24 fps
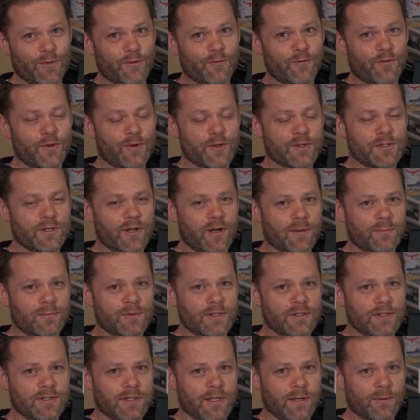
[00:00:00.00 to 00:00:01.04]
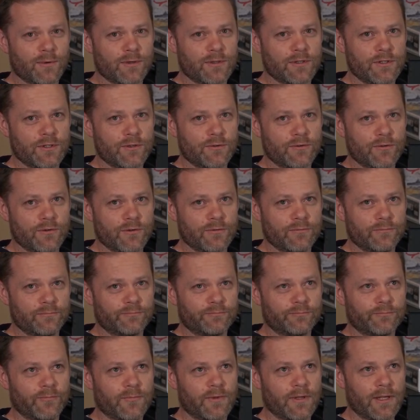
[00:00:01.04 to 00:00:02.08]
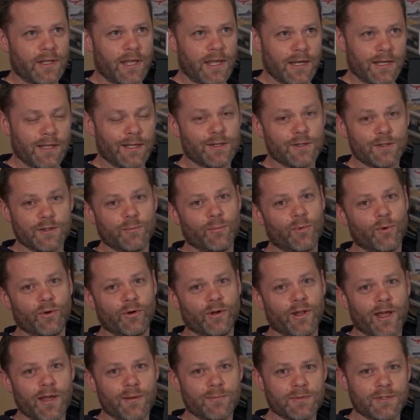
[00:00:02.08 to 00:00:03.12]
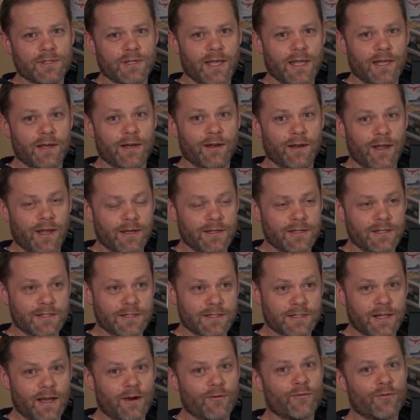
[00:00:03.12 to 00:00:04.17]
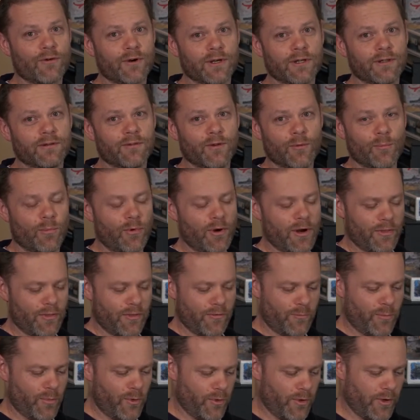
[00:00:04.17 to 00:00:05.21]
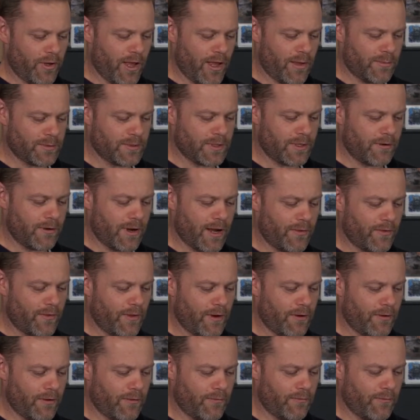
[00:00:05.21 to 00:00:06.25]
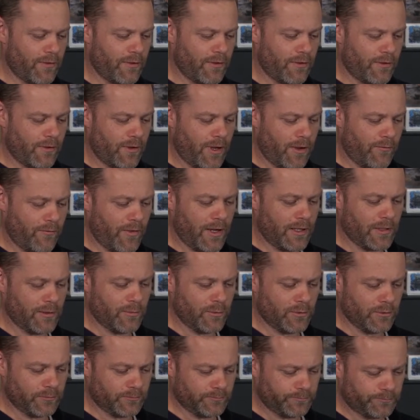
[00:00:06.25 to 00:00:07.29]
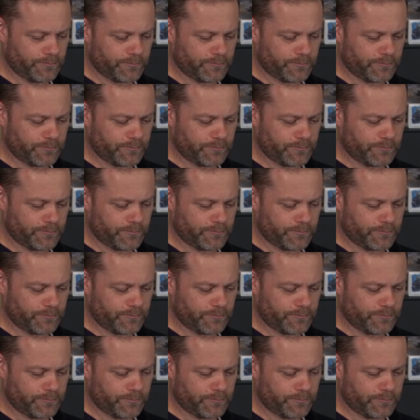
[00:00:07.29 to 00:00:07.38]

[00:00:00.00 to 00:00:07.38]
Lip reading: the first time since they were children, getting into board games again and discovering the breadth of board games that are out there and available.